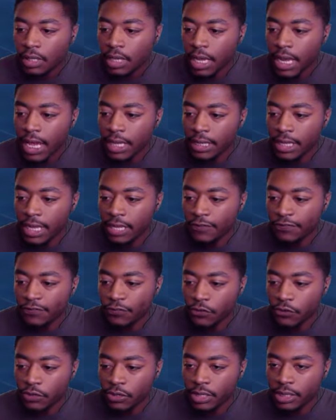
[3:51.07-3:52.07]
And then
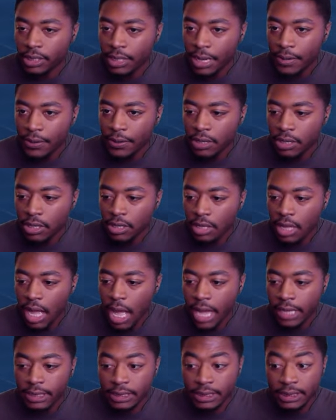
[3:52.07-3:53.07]
for Clara,
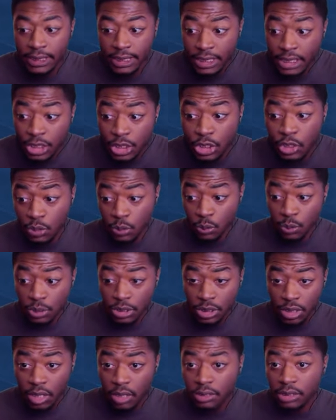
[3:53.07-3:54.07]
I didn't use
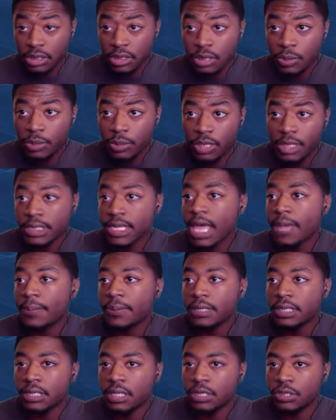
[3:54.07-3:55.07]
the ulti when this
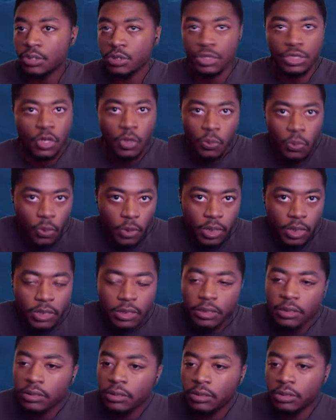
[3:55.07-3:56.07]
happens because there's no point.
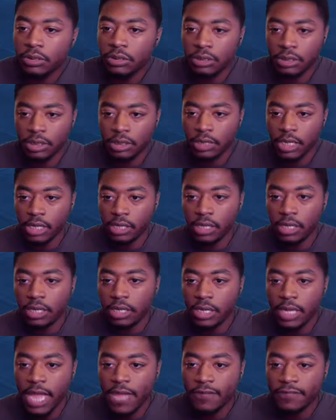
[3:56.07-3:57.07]

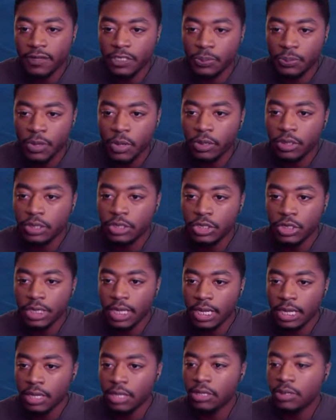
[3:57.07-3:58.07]
Uh, Kafka's broken, she
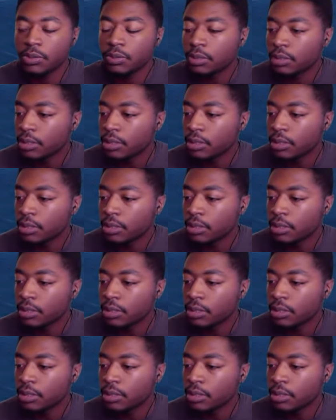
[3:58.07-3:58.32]
can't hit you.